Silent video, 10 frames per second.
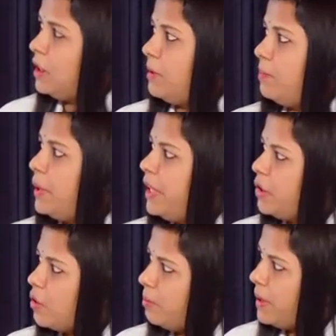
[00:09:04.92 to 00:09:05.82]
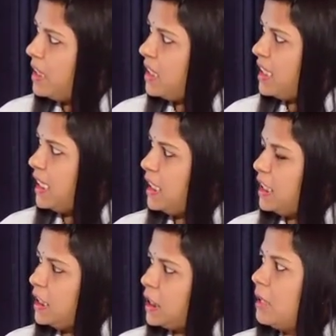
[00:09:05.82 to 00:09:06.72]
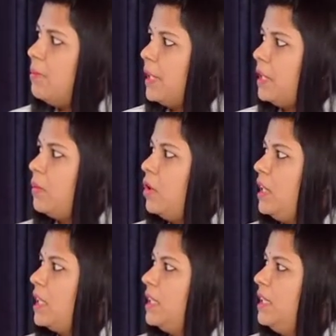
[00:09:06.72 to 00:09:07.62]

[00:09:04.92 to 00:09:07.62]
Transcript: the pre-obese stage is the metabolic.